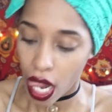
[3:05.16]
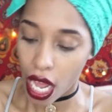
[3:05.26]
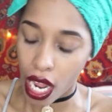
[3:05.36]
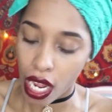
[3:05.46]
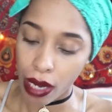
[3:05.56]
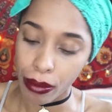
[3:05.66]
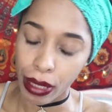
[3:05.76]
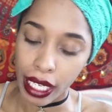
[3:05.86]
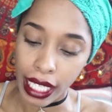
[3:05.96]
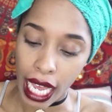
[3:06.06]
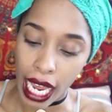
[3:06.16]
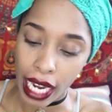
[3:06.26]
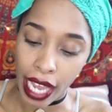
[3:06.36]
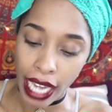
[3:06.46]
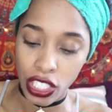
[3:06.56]
But yeah,
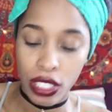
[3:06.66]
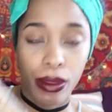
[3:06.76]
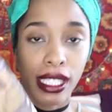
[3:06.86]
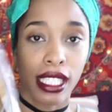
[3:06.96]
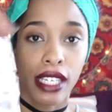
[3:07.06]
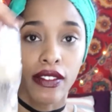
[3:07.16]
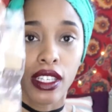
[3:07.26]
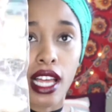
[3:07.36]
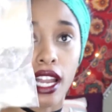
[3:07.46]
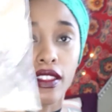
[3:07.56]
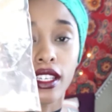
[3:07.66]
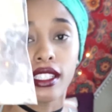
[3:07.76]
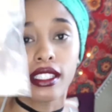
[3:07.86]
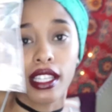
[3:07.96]
I actually received a lot of these the